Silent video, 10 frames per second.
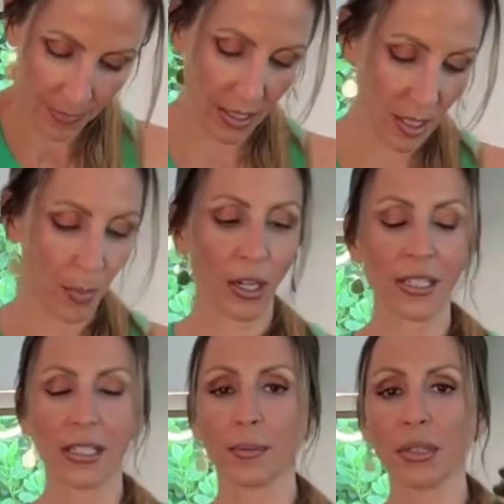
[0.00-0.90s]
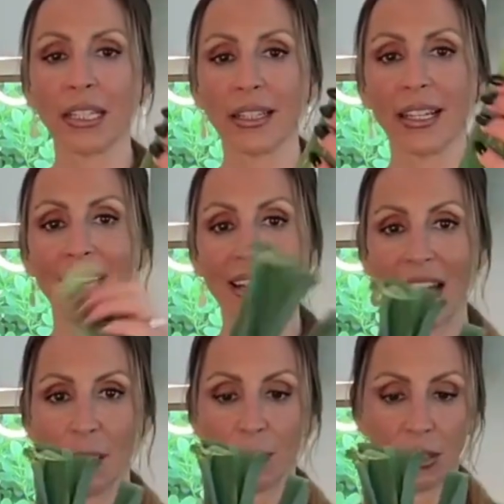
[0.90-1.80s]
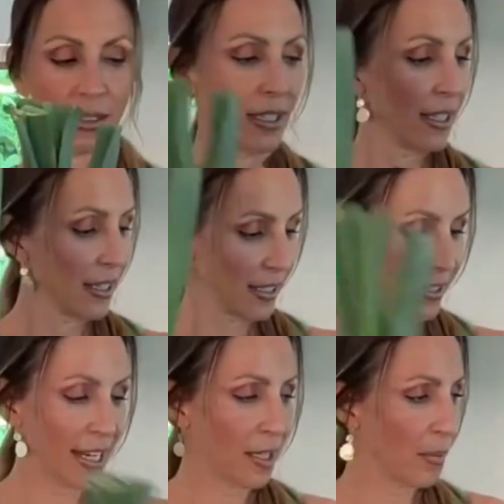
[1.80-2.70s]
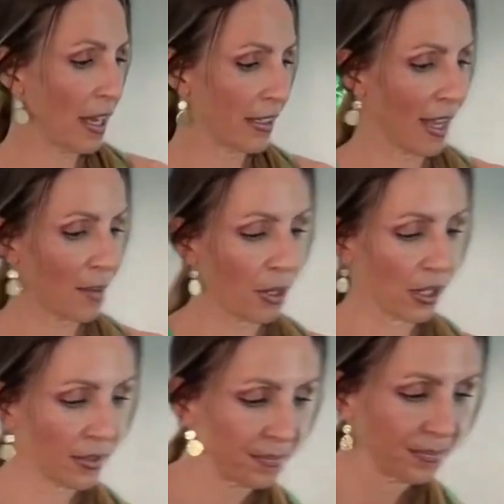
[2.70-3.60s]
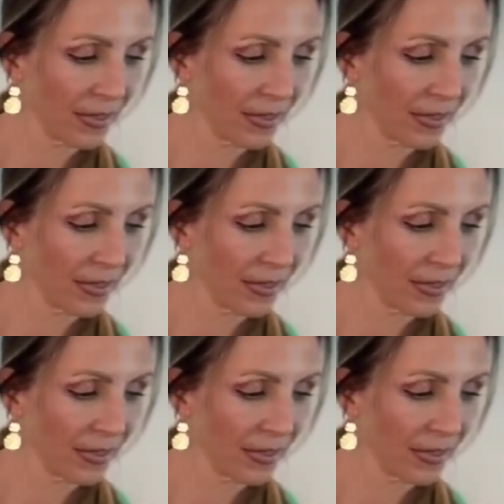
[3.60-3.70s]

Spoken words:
This part is completely inedible. Say goodbye to that part.